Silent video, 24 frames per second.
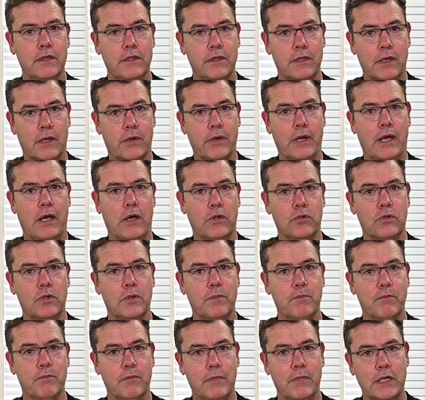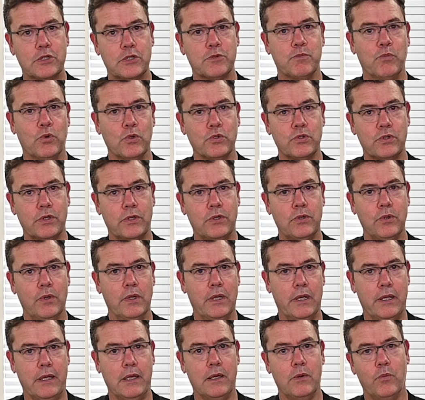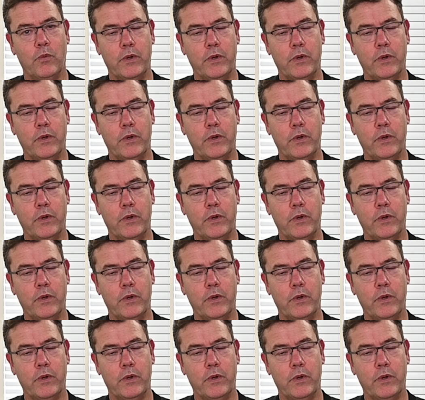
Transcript: the ground much more securely